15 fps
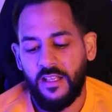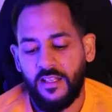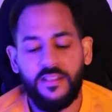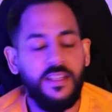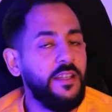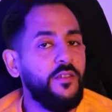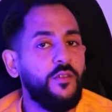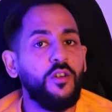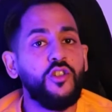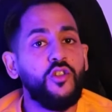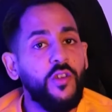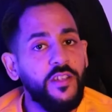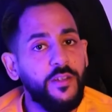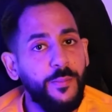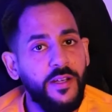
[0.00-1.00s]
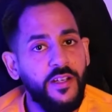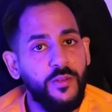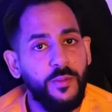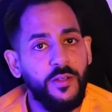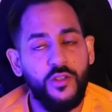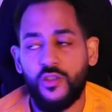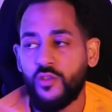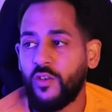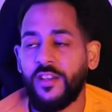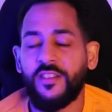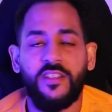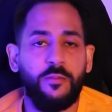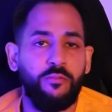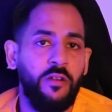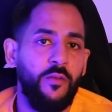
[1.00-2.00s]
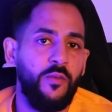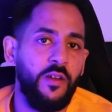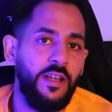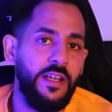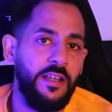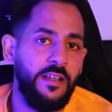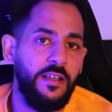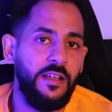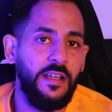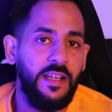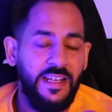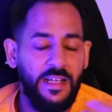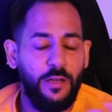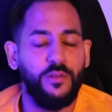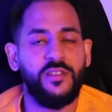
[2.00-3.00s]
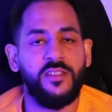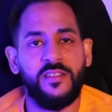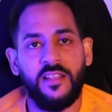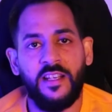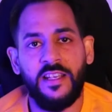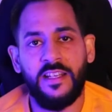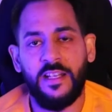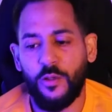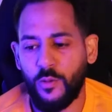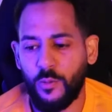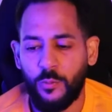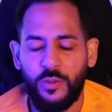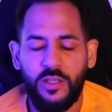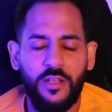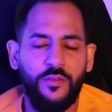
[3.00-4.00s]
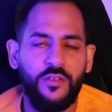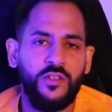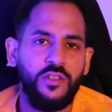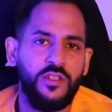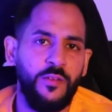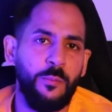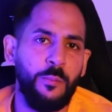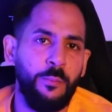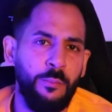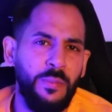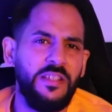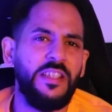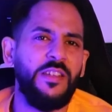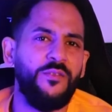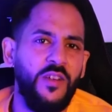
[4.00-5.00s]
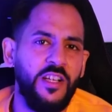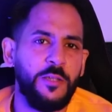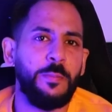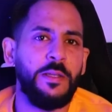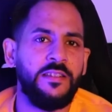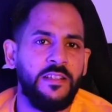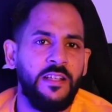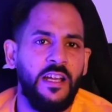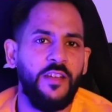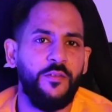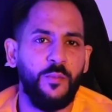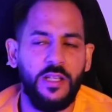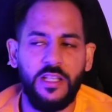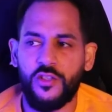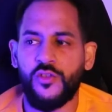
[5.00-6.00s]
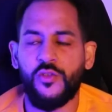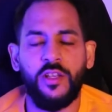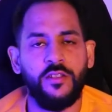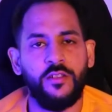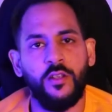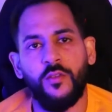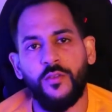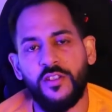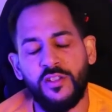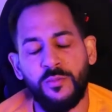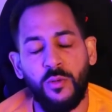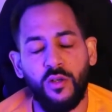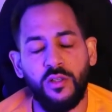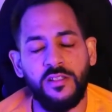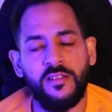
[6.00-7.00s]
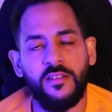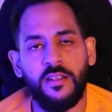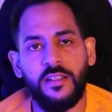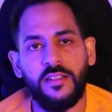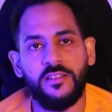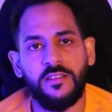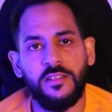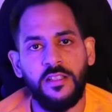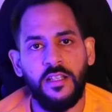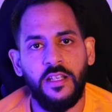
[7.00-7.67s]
then you've got stress management. Stress is prevalent in, in our society now. We live a, such a busy, fast-paced life. We get stressed over the smallest things.